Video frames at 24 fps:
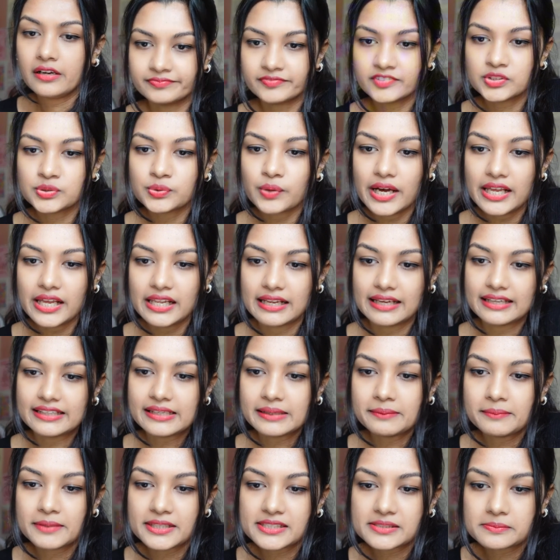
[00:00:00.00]
Do I like
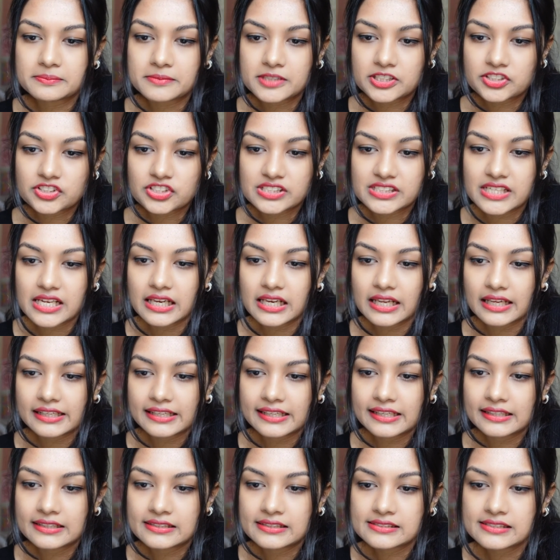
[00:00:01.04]
him as much as I like
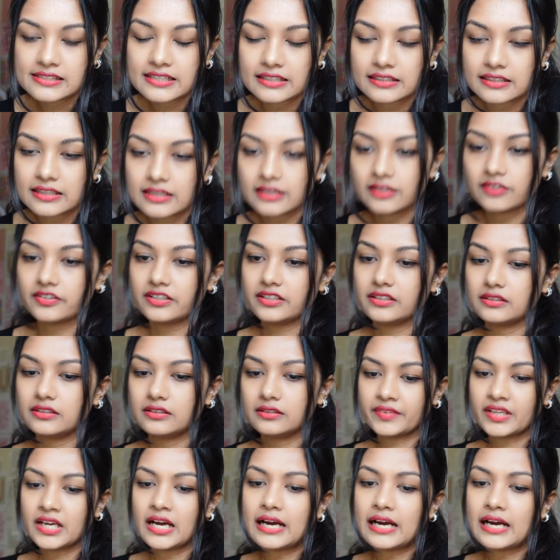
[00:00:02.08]
Kingsley and Kirill?